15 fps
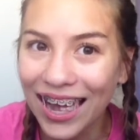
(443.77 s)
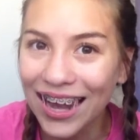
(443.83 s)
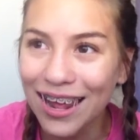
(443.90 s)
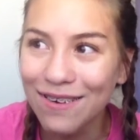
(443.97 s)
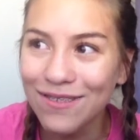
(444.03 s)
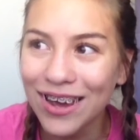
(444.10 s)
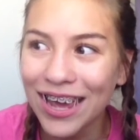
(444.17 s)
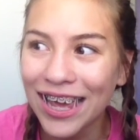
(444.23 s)

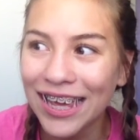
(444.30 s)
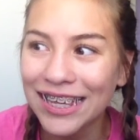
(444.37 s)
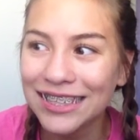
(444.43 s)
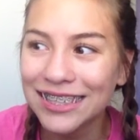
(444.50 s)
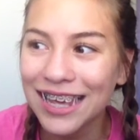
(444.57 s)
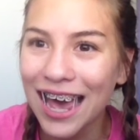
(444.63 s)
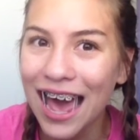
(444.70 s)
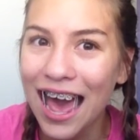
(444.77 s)

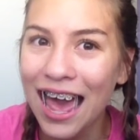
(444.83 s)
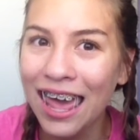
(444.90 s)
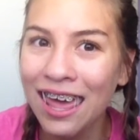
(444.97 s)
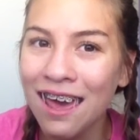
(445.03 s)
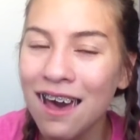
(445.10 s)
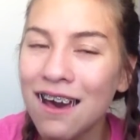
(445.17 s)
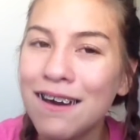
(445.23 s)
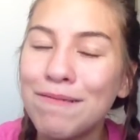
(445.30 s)
Anyways,
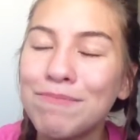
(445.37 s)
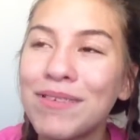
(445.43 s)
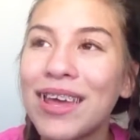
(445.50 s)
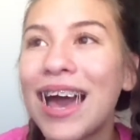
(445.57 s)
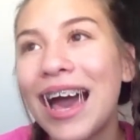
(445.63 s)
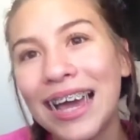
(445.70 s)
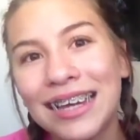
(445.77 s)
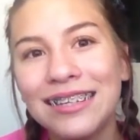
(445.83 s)
I,
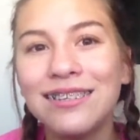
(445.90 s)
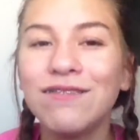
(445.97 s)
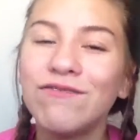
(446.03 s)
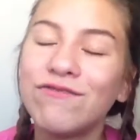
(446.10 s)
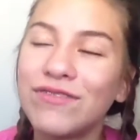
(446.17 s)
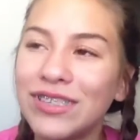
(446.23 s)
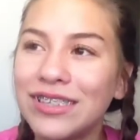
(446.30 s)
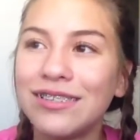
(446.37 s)
kind
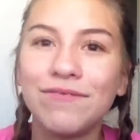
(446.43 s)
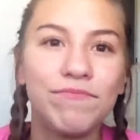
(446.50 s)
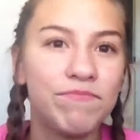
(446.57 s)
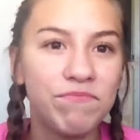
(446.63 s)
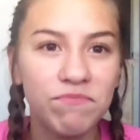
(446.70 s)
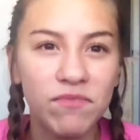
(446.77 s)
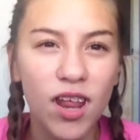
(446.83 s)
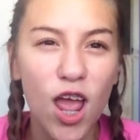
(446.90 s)
of
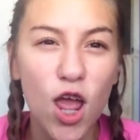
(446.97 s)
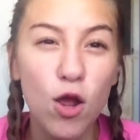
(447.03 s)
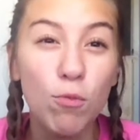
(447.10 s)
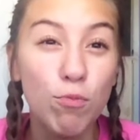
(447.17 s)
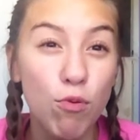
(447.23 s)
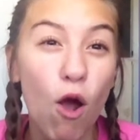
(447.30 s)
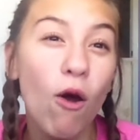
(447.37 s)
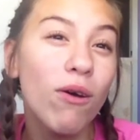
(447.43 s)

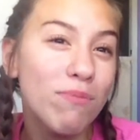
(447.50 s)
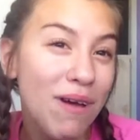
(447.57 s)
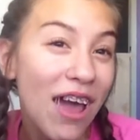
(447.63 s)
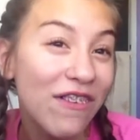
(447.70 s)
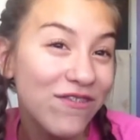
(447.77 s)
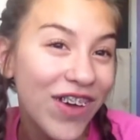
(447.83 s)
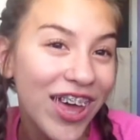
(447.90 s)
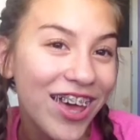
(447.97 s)
broke
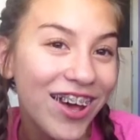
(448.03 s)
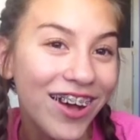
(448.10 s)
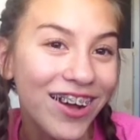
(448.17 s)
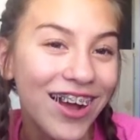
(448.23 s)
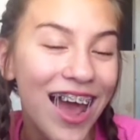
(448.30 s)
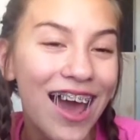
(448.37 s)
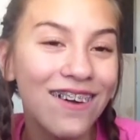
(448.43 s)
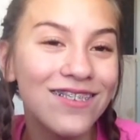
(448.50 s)
my
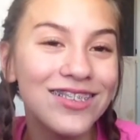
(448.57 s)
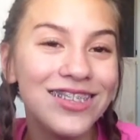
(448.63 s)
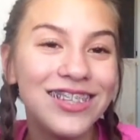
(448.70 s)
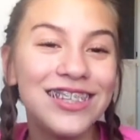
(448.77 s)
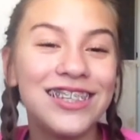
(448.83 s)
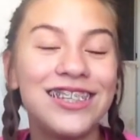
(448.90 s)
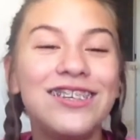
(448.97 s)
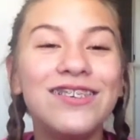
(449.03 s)
finger. I was
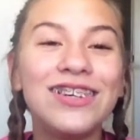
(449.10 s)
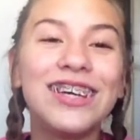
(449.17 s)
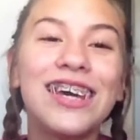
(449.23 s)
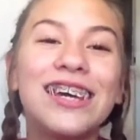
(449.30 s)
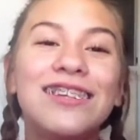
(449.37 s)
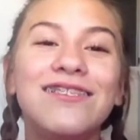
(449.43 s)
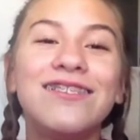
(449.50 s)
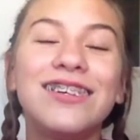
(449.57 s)
just doing
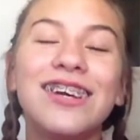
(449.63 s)
it,